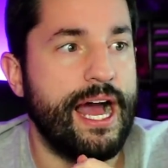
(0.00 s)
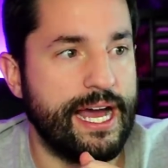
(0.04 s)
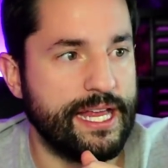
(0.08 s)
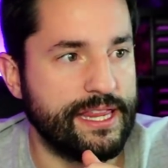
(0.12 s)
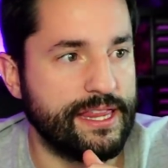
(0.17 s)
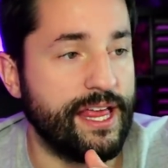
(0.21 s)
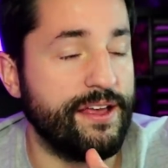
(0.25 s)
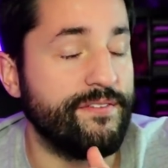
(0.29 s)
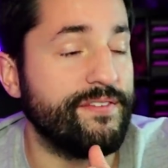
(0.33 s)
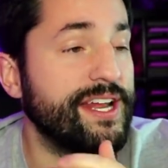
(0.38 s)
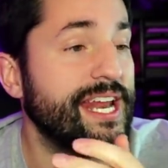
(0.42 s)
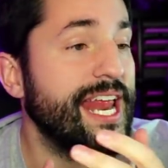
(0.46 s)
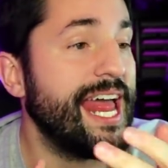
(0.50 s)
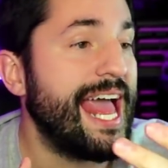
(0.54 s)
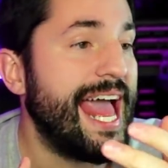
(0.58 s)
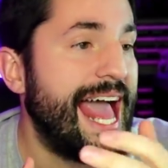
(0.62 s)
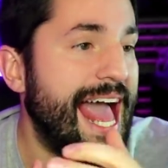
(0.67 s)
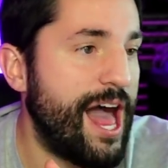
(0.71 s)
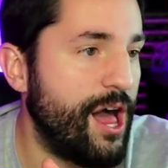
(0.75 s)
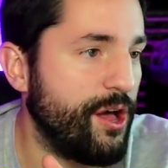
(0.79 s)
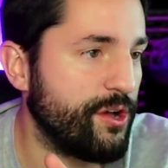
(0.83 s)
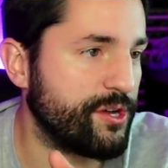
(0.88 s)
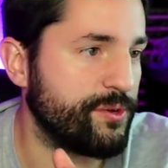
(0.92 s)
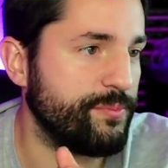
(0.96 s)
I love it.
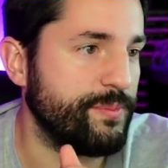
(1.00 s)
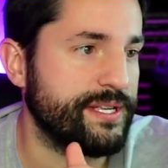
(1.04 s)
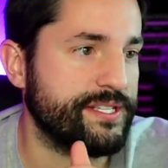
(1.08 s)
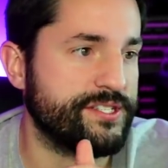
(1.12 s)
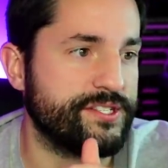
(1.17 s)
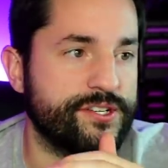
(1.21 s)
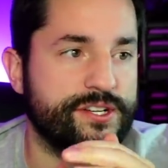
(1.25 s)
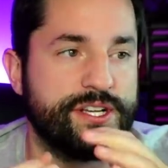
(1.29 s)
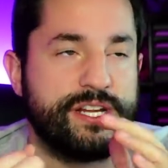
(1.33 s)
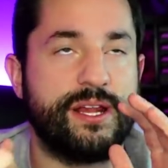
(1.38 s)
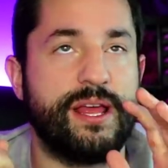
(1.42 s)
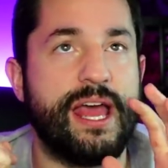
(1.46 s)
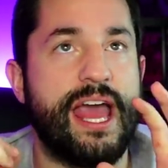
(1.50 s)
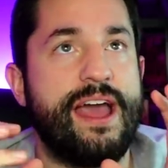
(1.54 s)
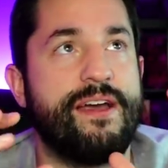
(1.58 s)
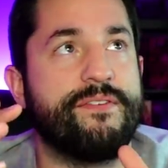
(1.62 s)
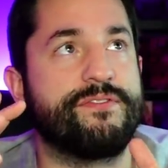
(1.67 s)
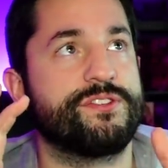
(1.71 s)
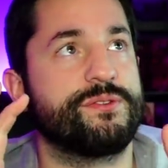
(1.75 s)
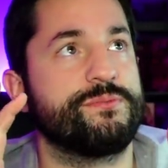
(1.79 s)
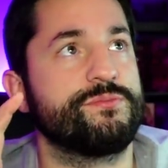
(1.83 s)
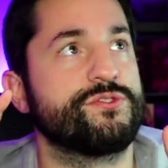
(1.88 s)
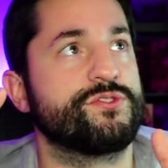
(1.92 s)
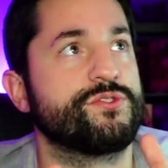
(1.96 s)
Alchemists are going to
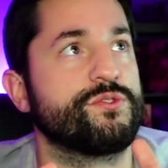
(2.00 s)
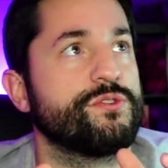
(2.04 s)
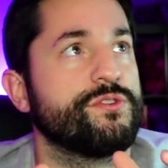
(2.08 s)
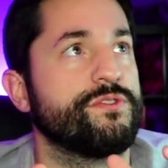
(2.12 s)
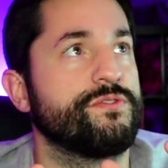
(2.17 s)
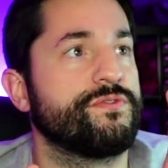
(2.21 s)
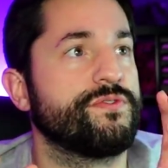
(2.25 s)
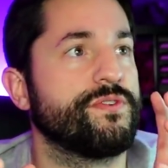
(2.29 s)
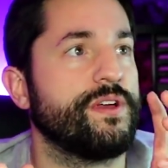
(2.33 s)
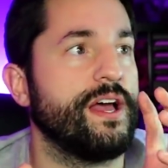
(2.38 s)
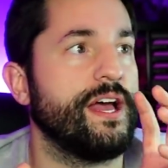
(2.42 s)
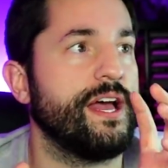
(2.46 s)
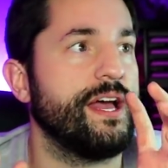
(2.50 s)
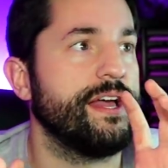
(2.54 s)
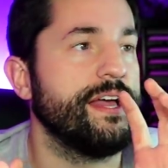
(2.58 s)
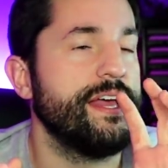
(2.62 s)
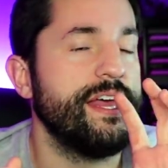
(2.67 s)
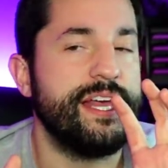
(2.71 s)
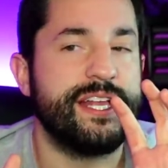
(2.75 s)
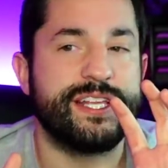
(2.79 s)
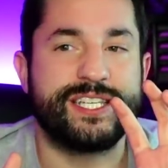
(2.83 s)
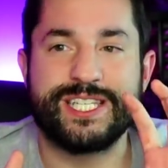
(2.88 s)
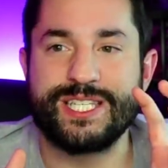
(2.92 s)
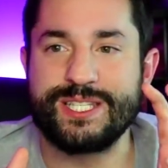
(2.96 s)
have some sort of uh,
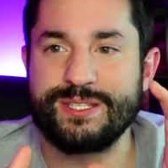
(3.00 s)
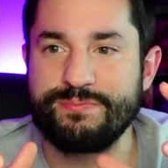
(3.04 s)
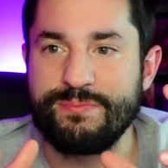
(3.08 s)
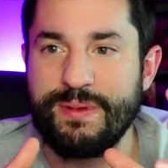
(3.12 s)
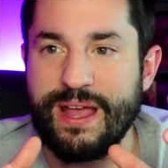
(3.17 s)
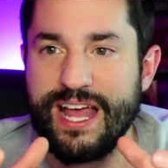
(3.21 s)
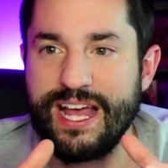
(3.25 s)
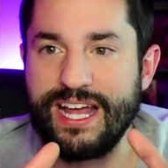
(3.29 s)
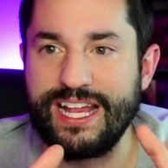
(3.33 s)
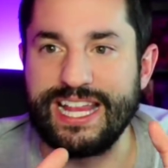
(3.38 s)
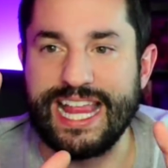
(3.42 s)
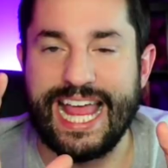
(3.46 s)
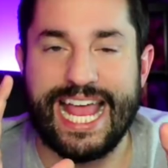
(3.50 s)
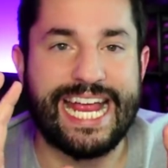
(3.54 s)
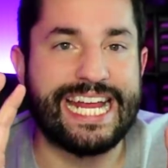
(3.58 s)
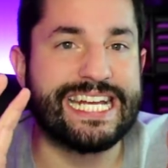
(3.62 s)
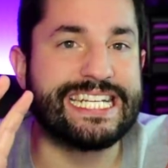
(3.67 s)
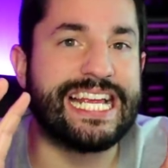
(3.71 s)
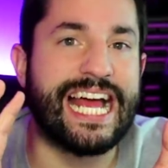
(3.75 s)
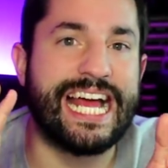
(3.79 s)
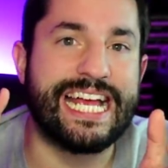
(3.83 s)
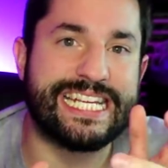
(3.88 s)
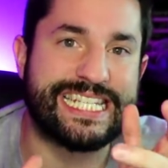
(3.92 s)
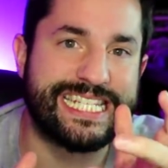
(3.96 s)
smell,
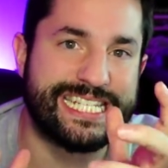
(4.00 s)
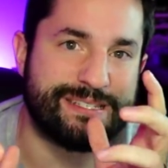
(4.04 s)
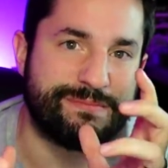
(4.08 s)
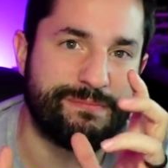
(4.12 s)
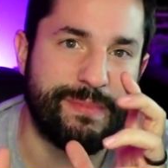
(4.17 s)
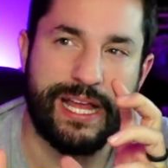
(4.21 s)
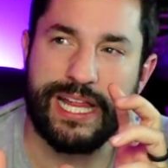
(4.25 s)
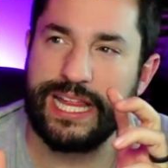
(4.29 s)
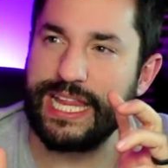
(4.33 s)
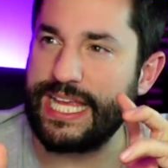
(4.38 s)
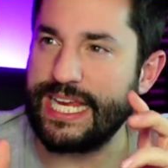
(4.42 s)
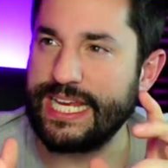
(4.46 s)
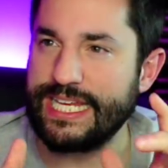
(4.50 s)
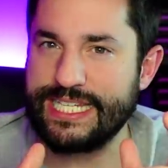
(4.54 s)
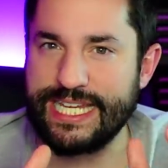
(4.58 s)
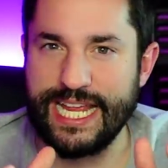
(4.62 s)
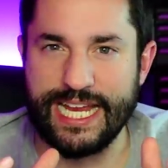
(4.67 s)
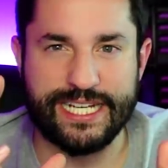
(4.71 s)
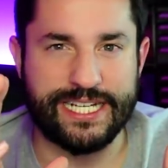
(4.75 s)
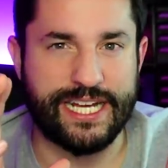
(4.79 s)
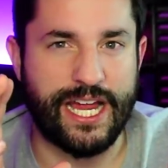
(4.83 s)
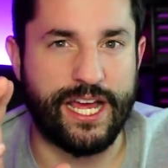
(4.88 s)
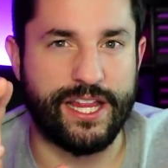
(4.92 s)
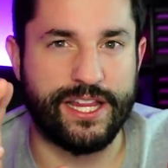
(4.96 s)
anti-smelling
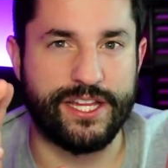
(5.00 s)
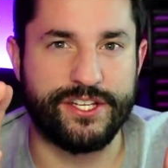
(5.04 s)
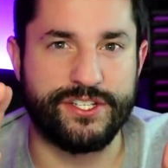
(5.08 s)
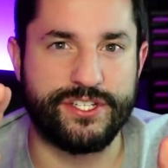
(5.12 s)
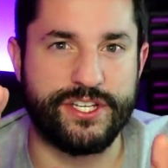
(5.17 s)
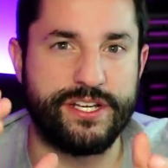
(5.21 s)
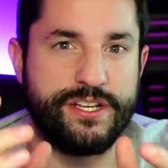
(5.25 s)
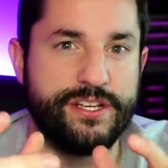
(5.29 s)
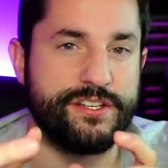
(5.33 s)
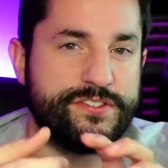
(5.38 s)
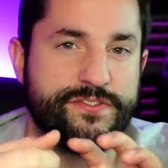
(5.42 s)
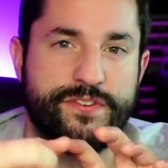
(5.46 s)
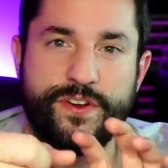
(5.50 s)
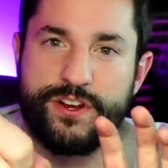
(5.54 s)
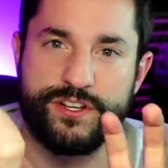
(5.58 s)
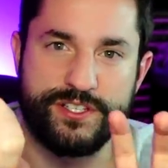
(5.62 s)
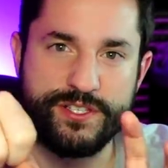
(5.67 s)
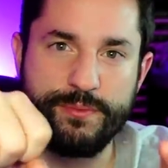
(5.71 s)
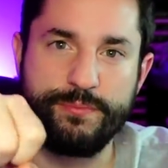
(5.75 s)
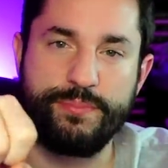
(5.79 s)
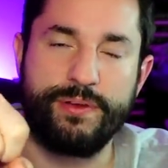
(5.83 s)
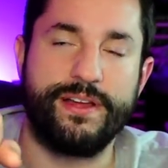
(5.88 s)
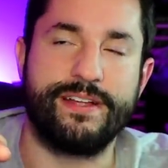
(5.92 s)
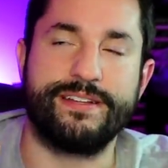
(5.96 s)
technology as far
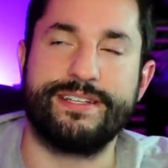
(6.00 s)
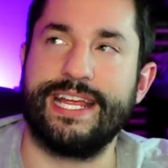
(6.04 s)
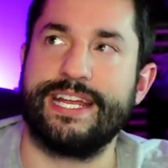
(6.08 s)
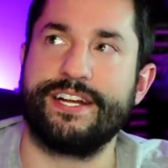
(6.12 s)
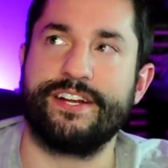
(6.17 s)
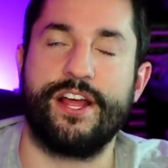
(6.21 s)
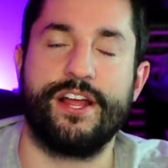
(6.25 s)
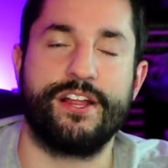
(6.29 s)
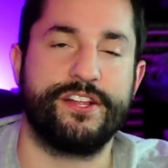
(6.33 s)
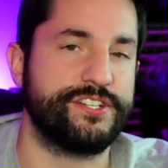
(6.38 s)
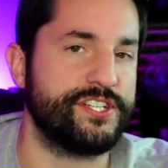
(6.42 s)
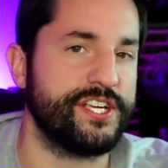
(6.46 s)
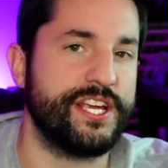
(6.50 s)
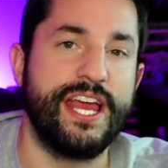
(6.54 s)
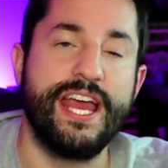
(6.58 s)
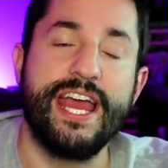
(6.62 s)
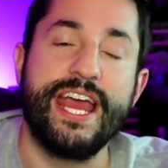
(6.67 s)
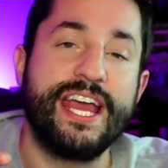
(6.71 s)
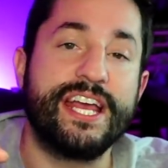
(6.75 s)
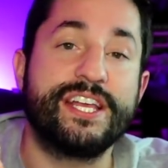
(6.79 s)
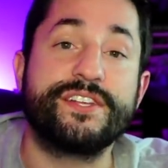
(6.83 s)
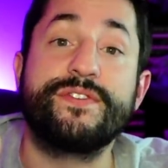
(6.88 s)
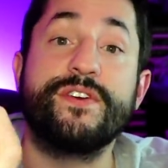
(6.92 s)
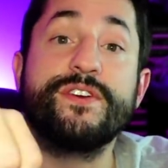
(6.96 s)
as the technology,
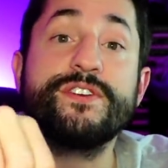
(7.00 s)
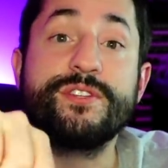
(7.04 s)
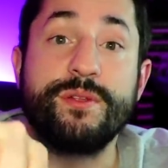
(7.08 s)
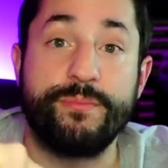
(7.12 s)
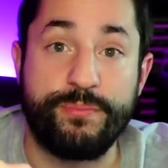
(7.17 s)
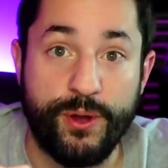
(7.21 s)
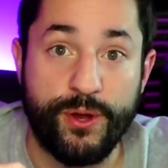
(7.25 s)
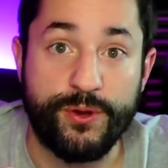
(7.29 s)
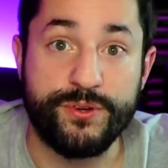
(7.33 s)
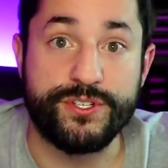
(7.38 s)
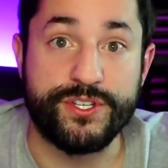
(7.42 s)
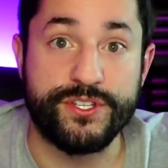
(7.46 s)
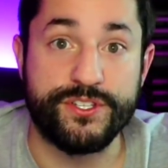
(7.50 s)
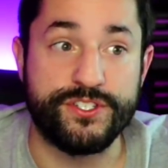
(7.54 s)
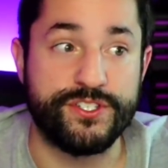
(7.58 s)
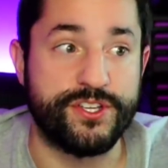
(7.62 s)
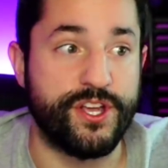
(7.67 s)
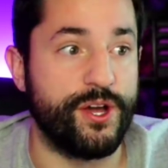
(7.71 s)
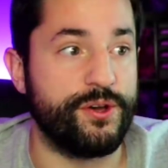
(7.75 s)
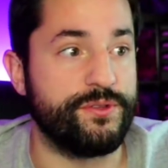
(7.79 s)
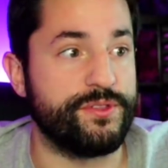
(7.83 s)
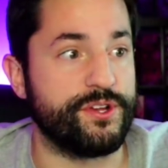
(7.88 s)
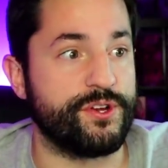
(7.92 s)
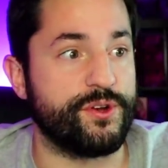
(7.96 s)
as far as the potions go.